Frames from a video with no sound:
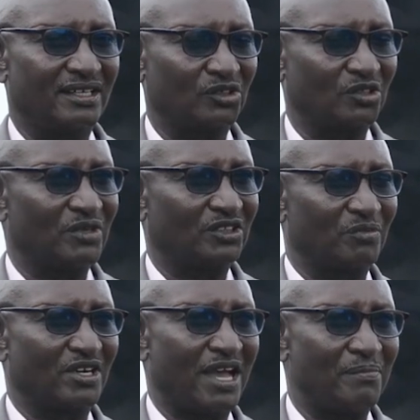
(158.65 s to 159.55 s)
But President
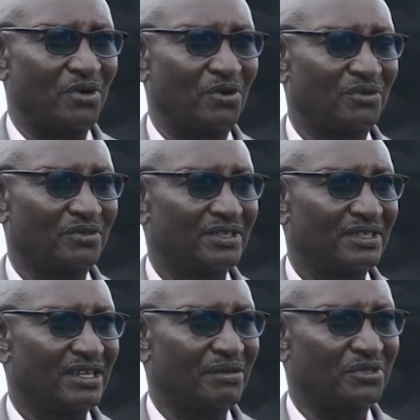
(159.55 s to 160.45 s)
Museveni has proved
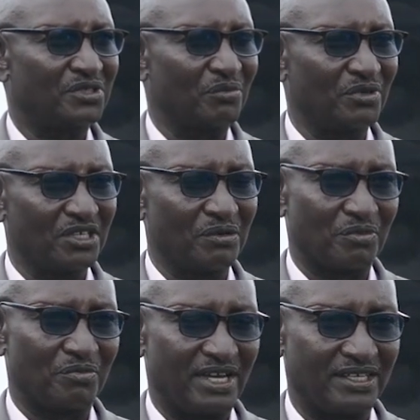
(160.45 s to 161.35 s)
to us that he is
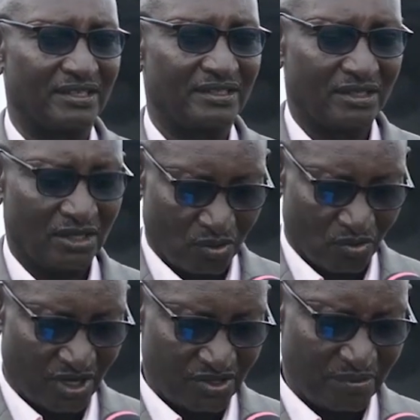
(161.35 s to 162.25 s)
a uniting
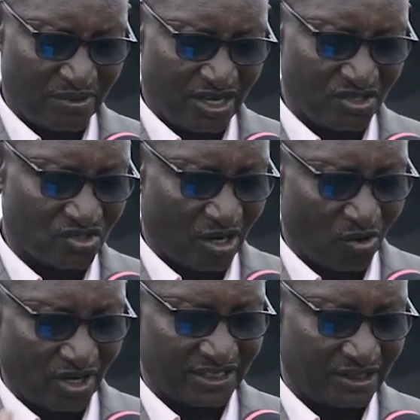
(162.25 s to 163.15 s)
leader and
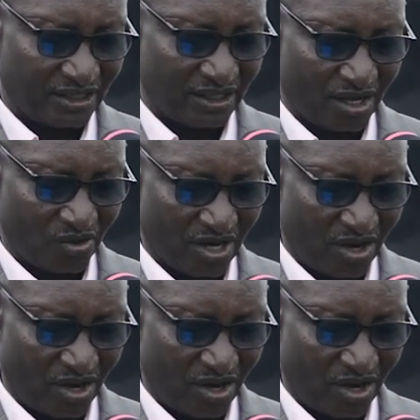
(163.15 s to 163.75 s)
we shall give him